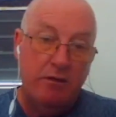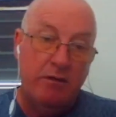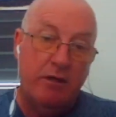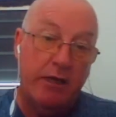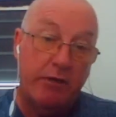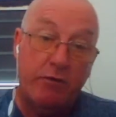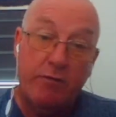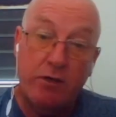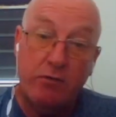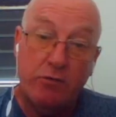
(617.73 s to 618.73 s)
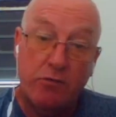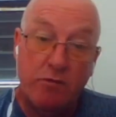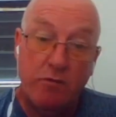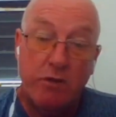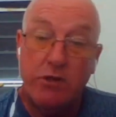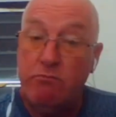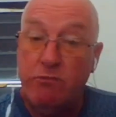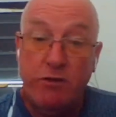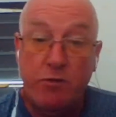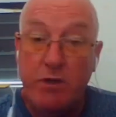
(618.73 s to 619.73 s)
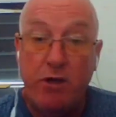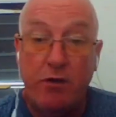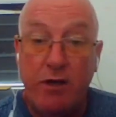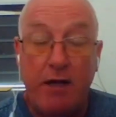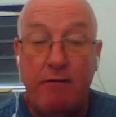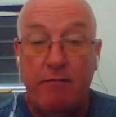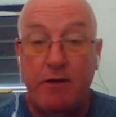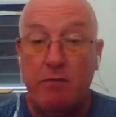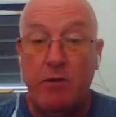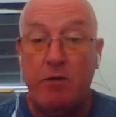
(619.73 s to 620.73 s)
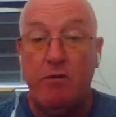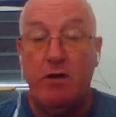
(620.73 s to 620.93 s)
electric vehicles, which we don't have at the moment,